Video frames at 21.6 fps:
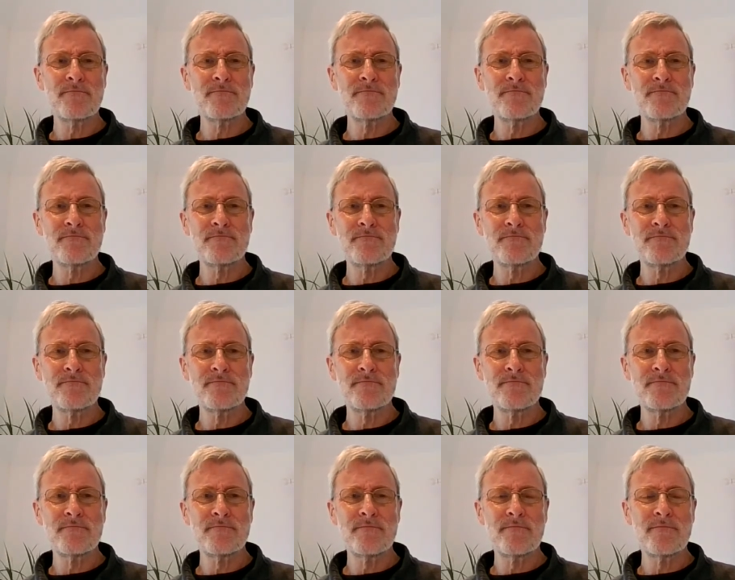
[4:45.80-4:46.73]

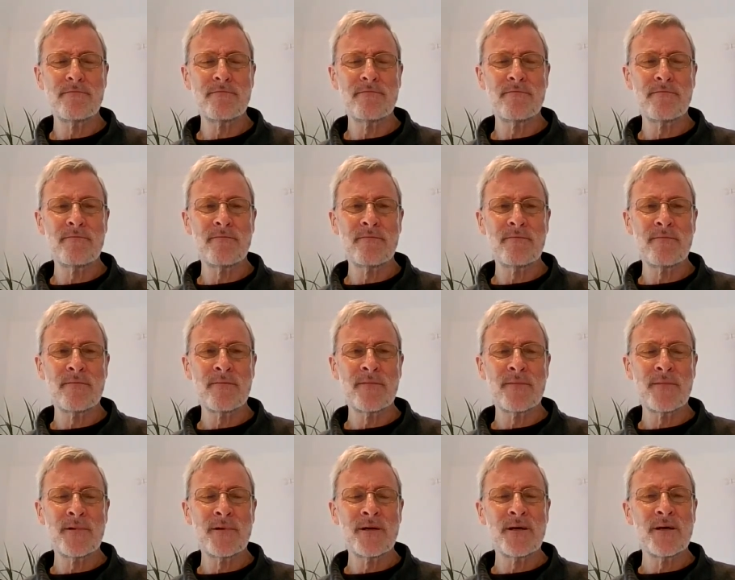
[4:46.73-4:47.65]

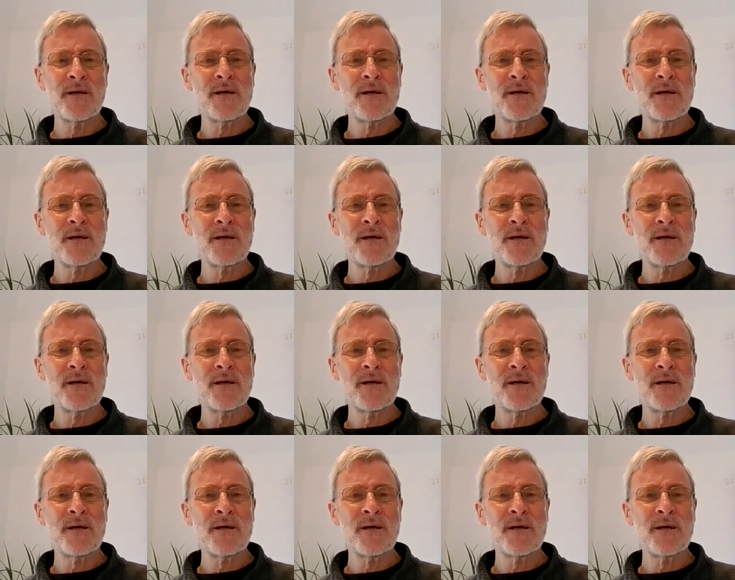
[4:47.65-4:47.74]
[no speech]